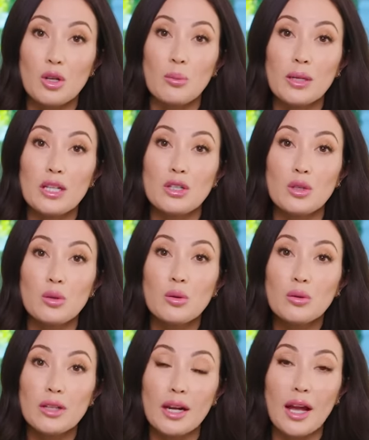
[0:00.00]
Nobody
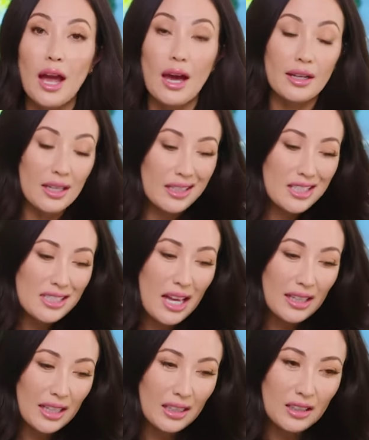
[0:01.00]
knew that I had it. It just
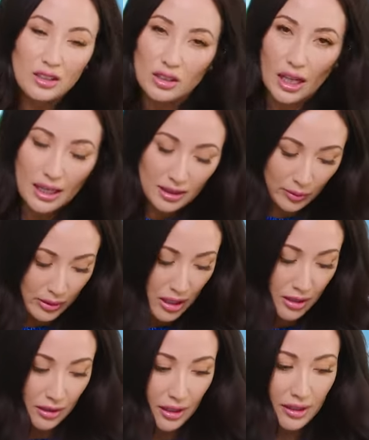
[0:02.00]
had like a little light that was
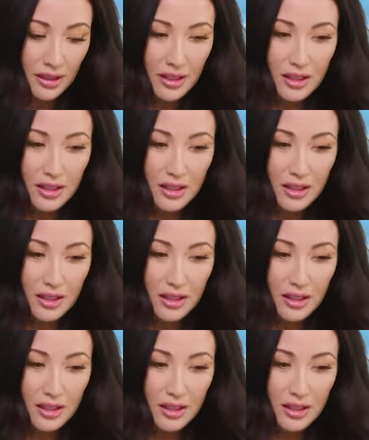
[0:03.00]
kind of like,